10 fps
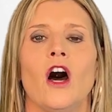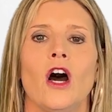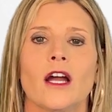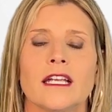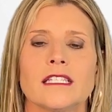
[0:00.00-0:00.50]

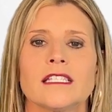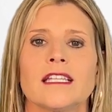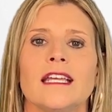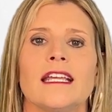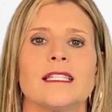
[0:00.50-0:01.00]

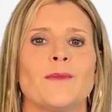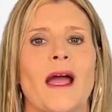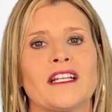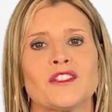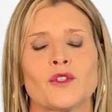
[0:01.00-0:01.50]
August is
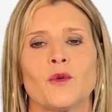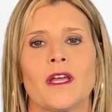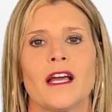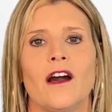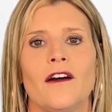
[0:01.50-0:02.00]
back to school
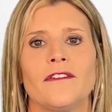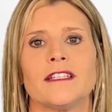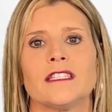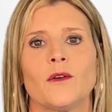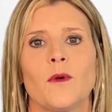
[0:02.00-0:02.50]
kickoff,
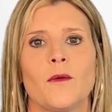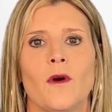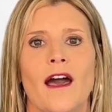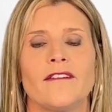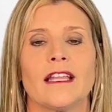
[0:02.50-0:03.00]
and so we
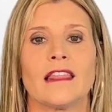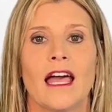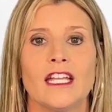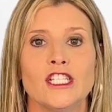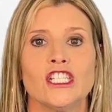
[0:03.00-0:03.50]
will have a
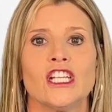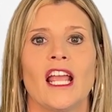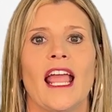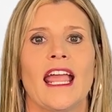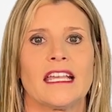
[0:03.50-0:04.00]
lunch
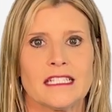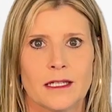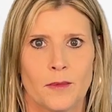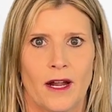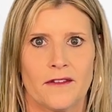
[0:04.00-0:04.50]
and
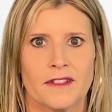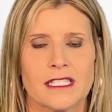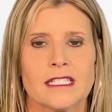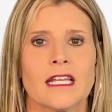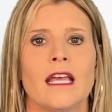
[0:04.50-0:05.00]
a
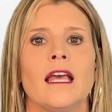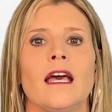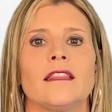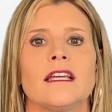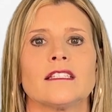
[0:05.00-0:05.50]
breakfast
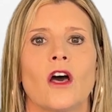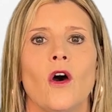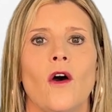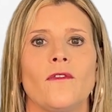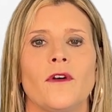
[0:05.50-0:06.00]
that's
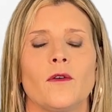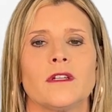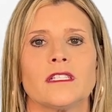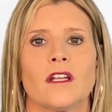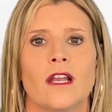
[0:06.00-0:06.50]
all
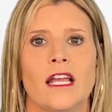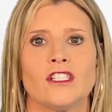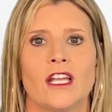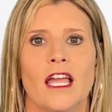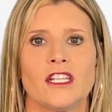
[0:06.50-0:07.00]
focused on
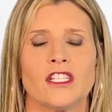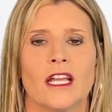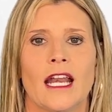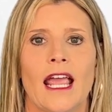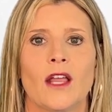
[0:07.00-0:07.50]

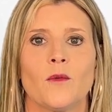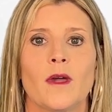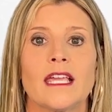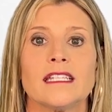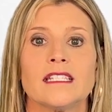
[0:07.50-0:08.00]
education. And
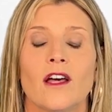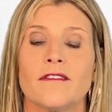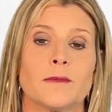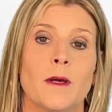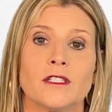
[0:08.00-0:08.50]
we still
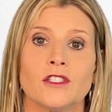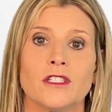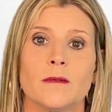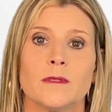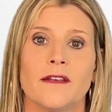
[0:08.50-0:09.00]
have
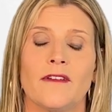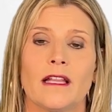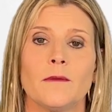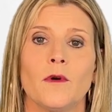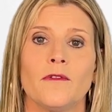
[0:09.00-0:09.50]
sponsorships
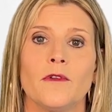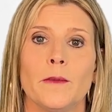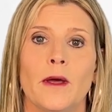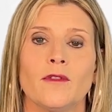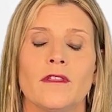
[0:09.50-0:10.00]
available for
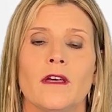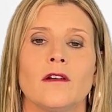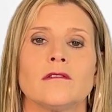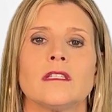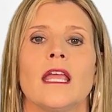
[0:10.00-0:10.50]
both of
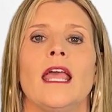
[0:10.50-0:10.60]
those.